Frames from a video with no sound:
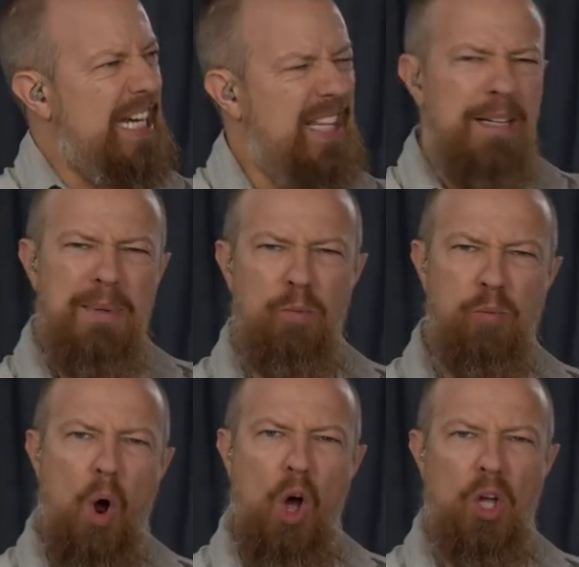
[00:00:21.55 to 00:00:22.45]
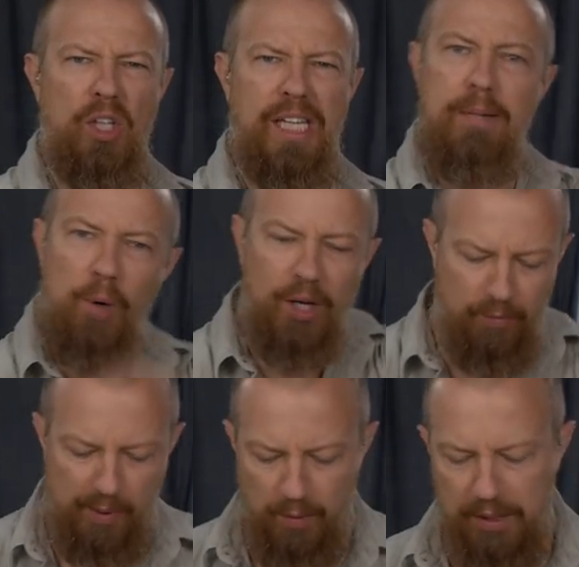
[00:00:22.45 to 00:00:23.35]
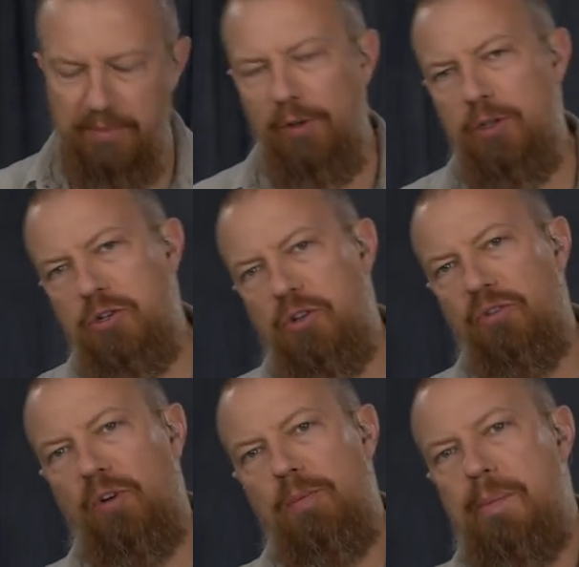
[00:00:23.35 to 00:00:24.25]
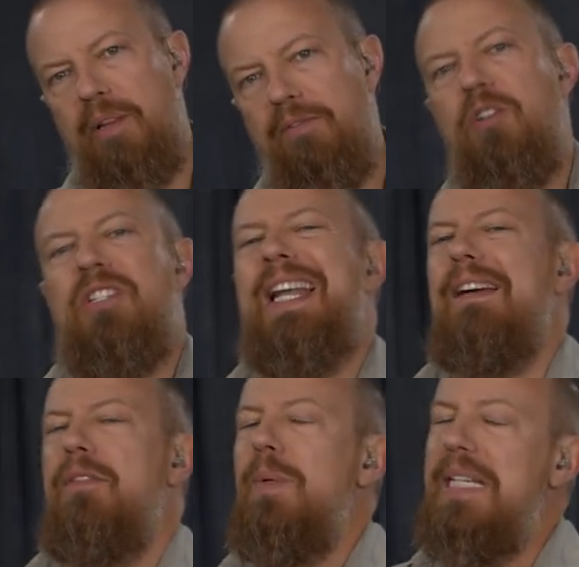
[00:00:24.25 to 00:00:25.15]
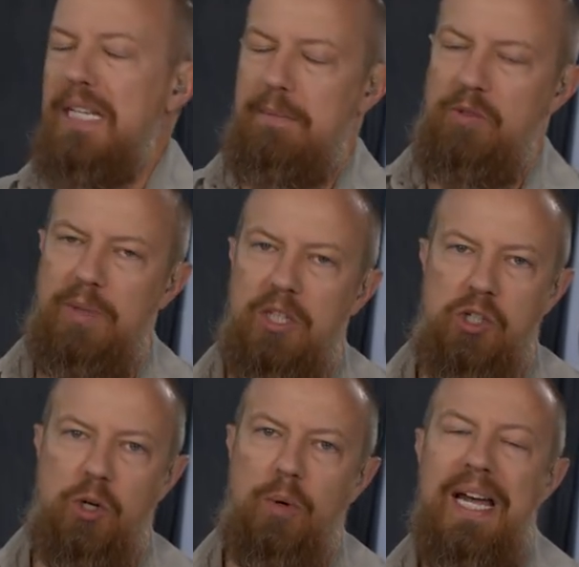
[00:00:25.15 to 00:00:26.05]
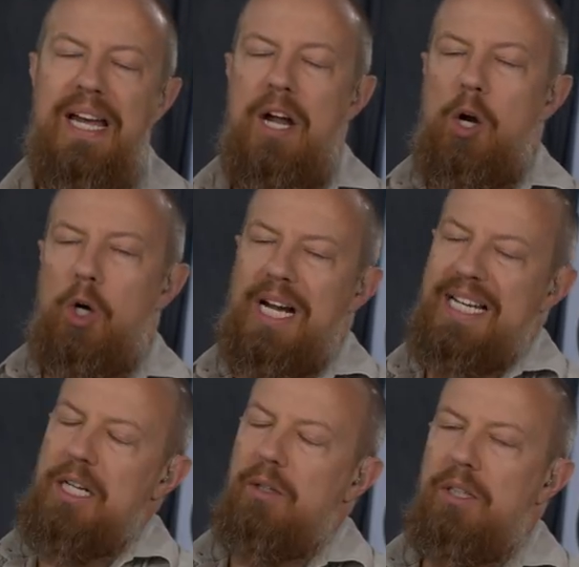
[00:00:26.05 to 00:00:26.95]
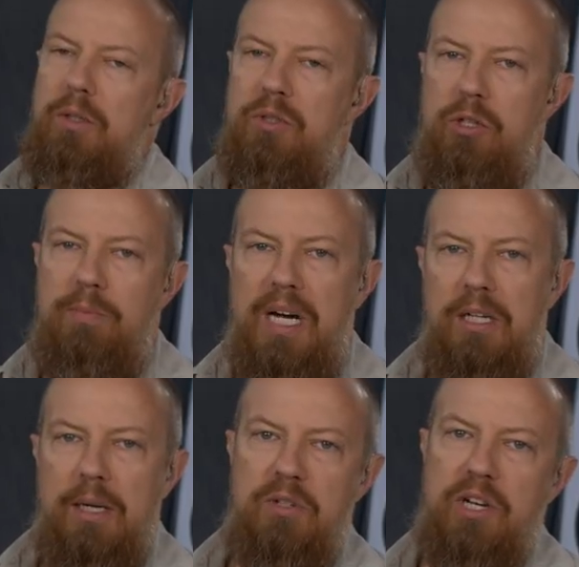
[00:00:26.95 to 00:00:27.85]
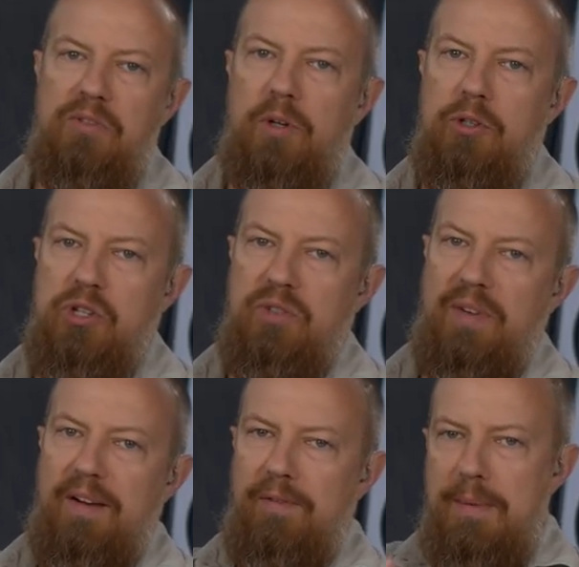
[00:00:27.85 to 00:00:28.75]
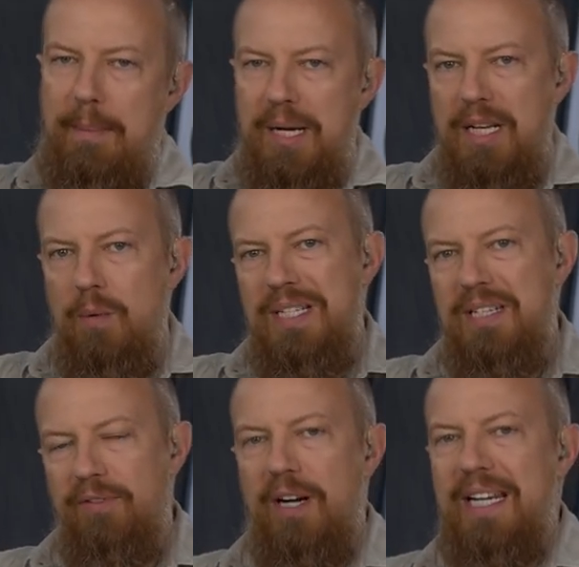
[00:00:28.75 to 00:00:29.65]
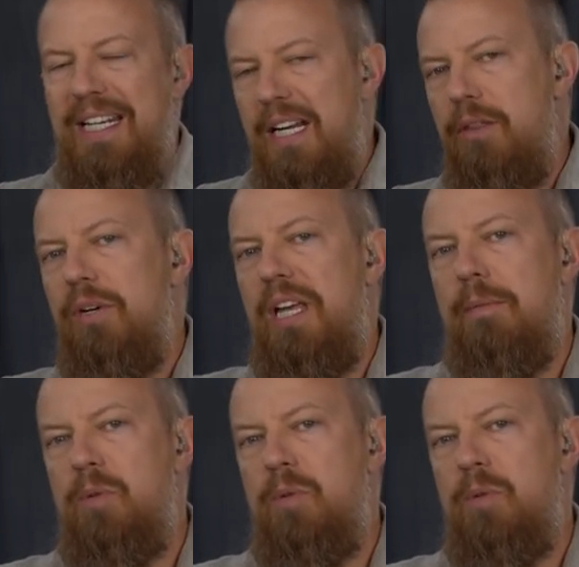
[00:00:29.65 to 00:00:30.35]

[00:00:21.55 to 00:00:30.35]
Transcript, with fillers: I think it'd be wrongly. Good morning, everybody. Welcome to PhotoJoseph's Photo Moment, the first live 3 times a week show right here at youtube.com/PhotoJoseph every Monday, Wednesday, Friday, 9:30 a.m.